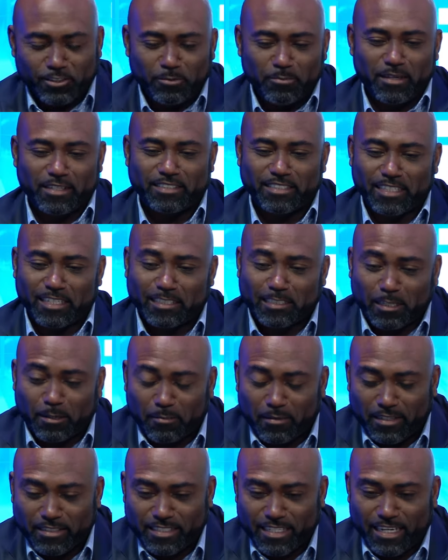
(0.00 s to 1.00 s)
you mentioned that I'm
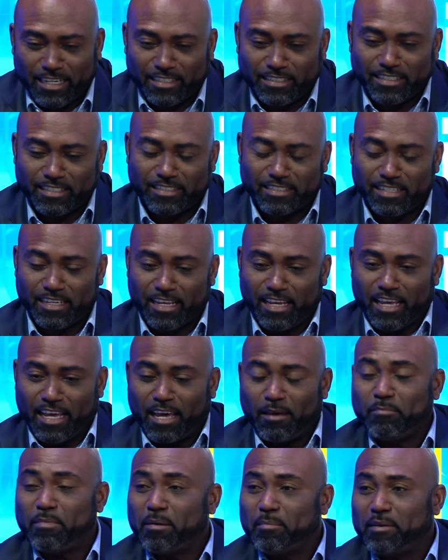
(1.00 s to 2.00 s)
a scientist.
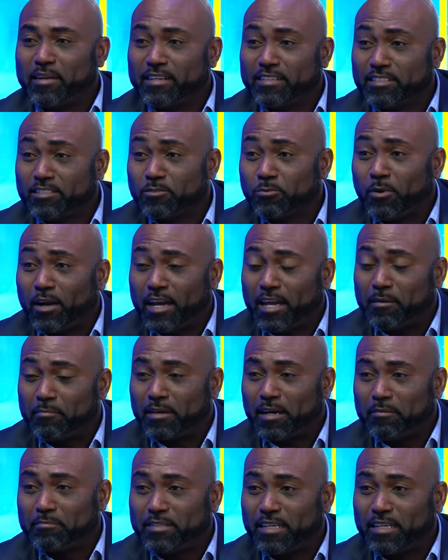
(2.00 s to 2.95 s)
And maybe that is why I'm